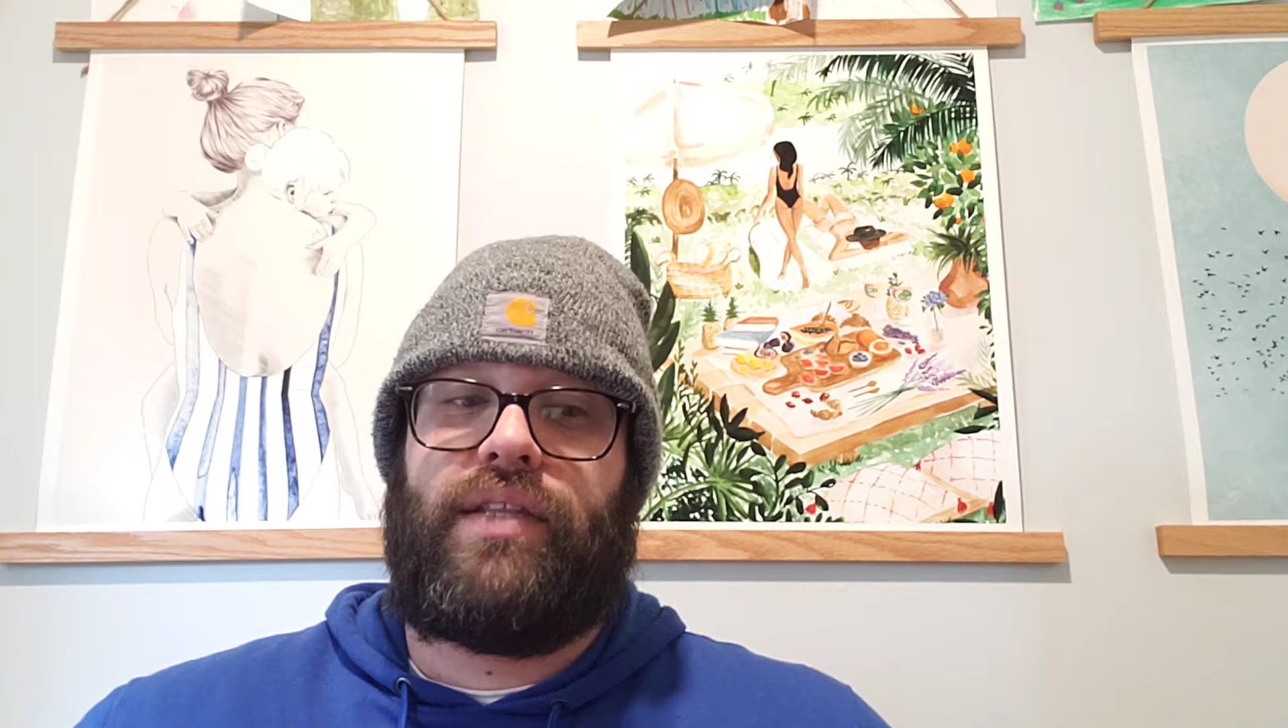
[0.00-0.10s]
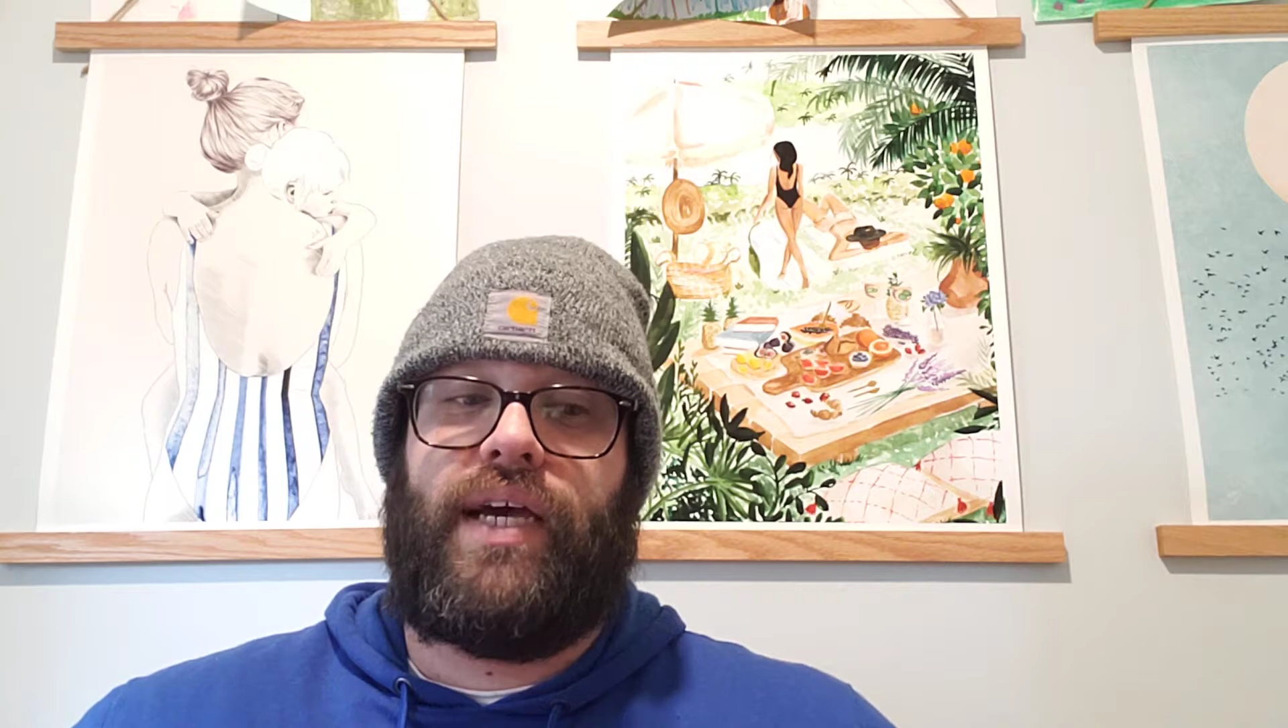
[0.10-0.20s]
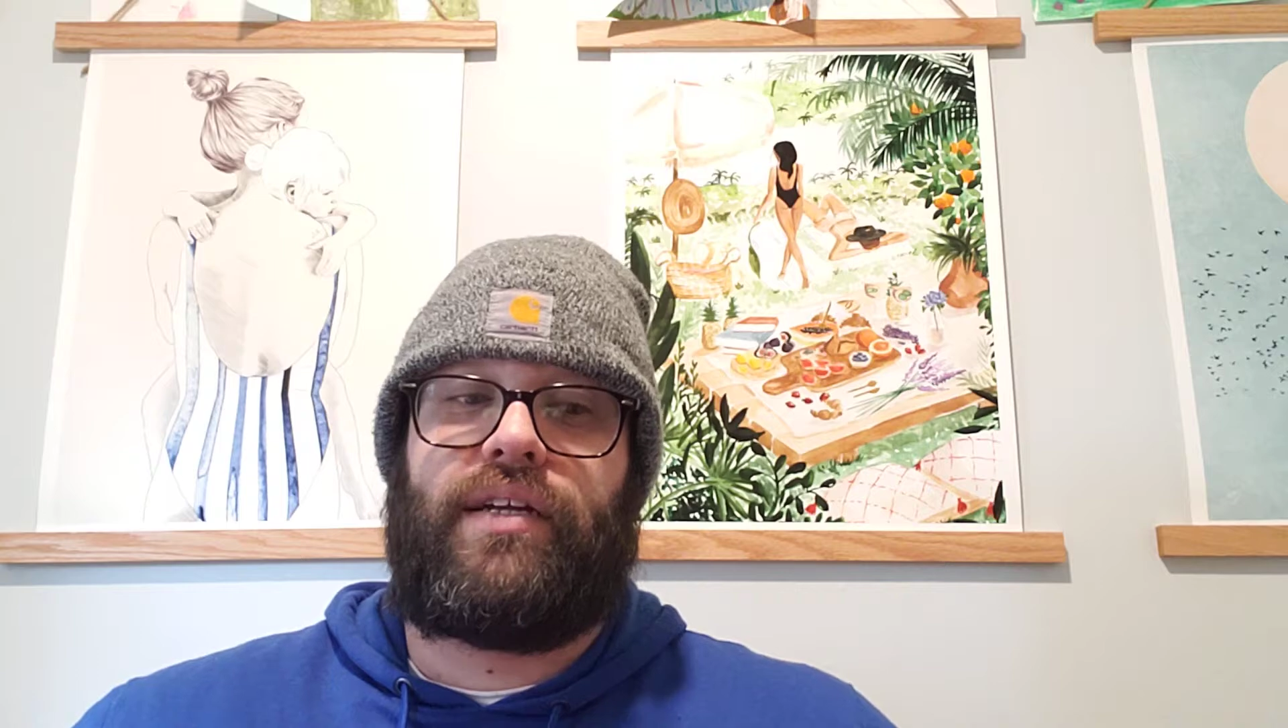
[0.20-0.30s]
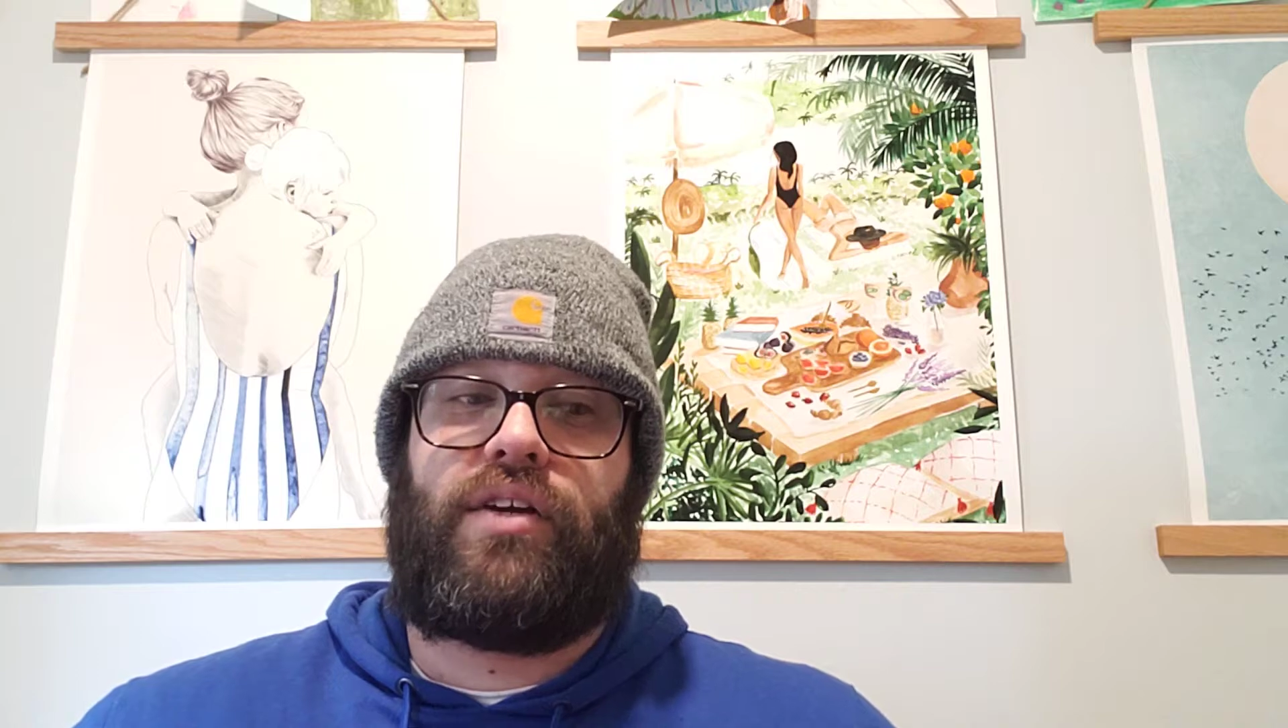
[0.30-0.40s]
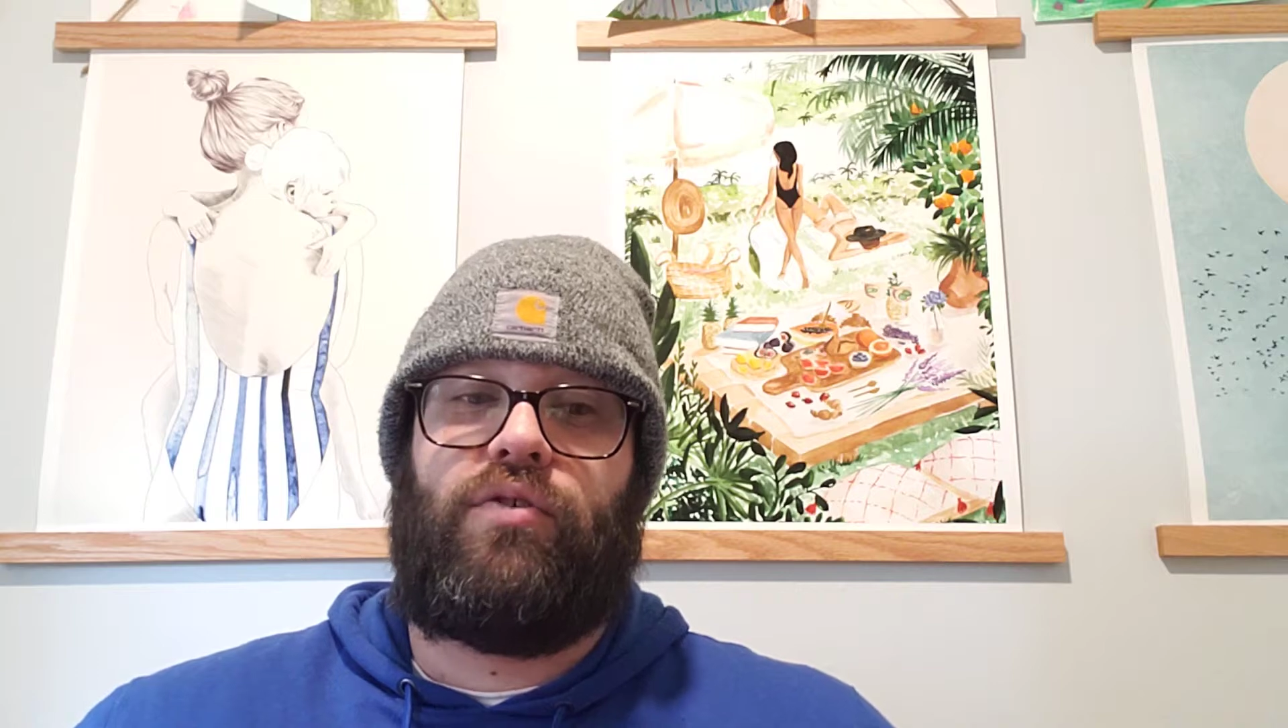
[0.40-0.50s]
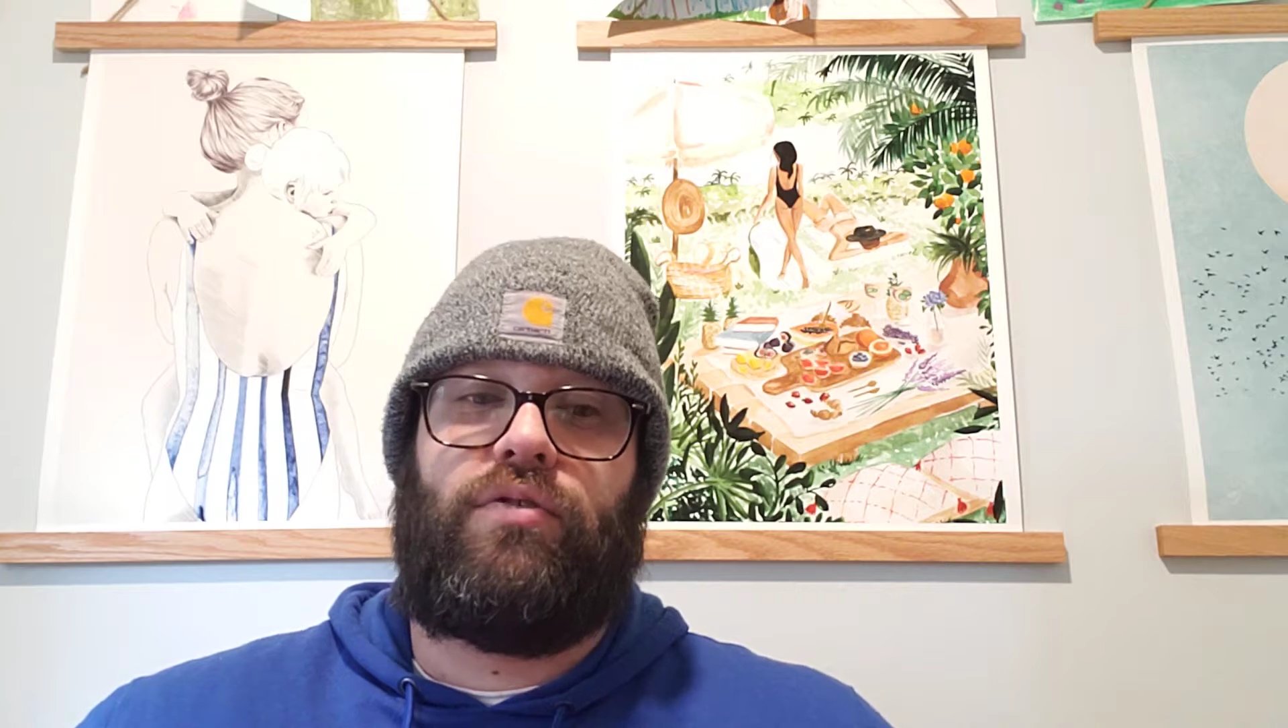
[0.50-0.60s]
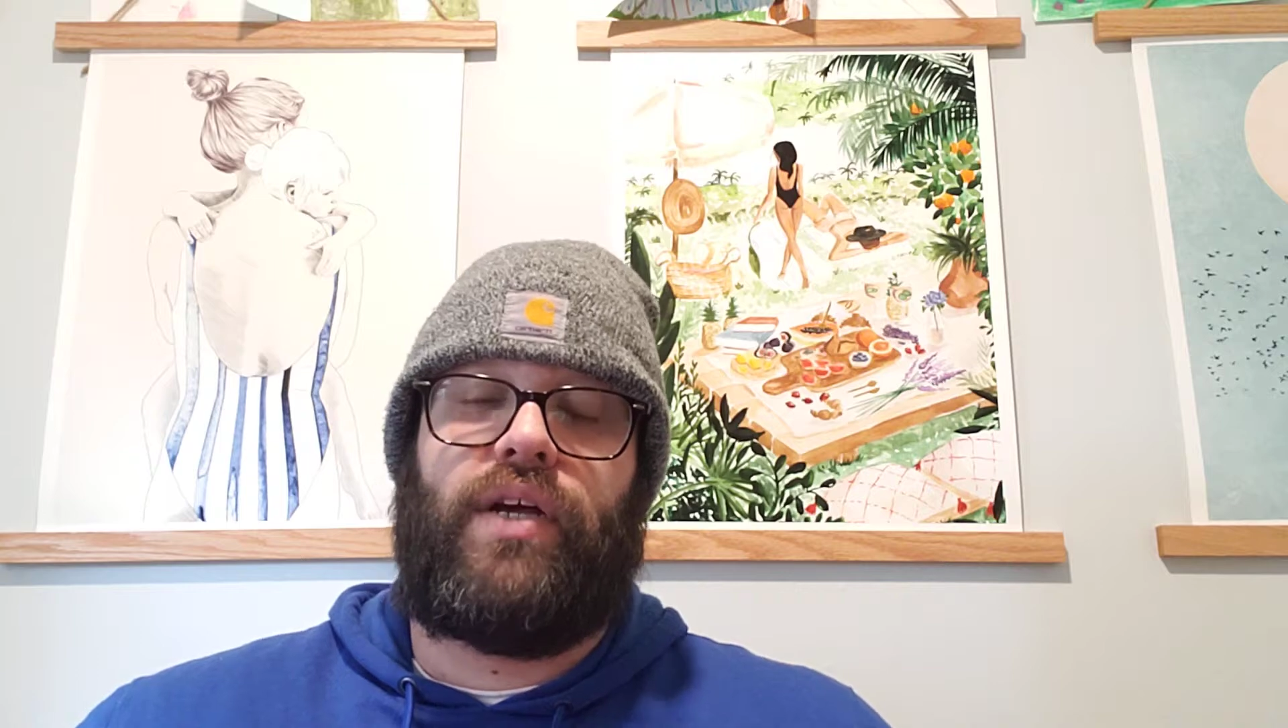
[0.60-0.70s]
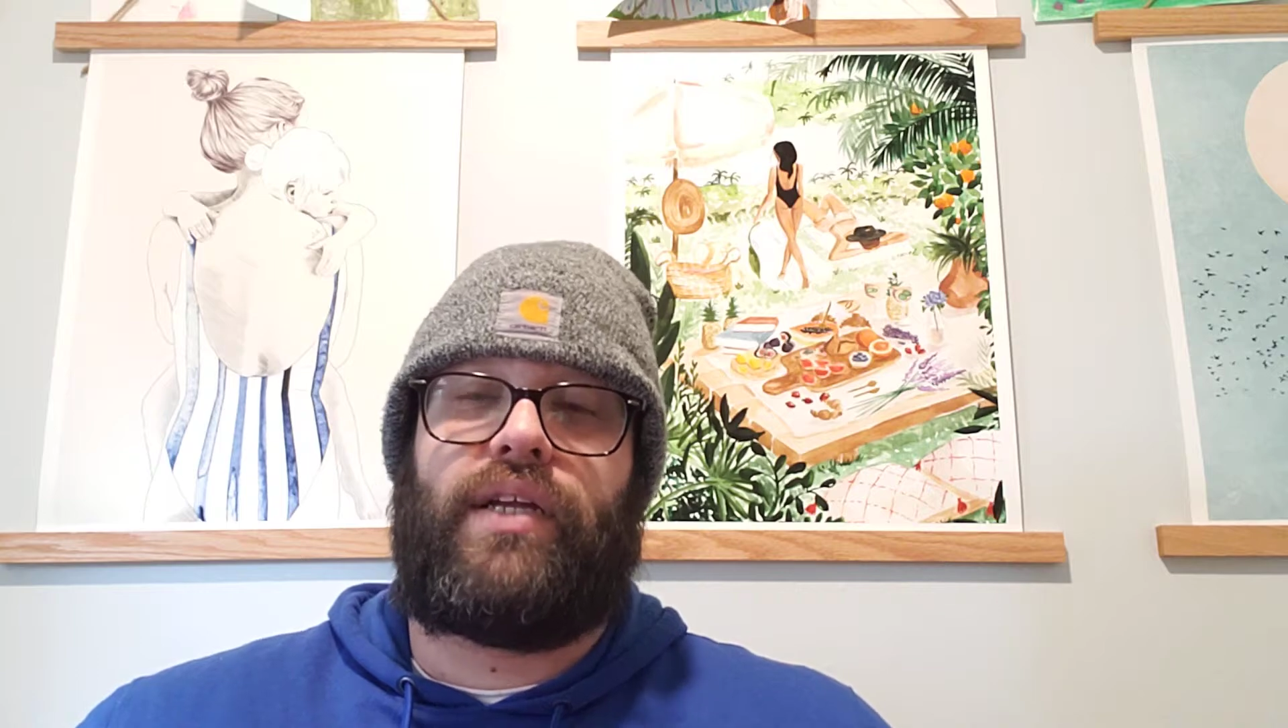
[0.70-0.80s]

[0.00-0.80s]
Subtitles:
that whole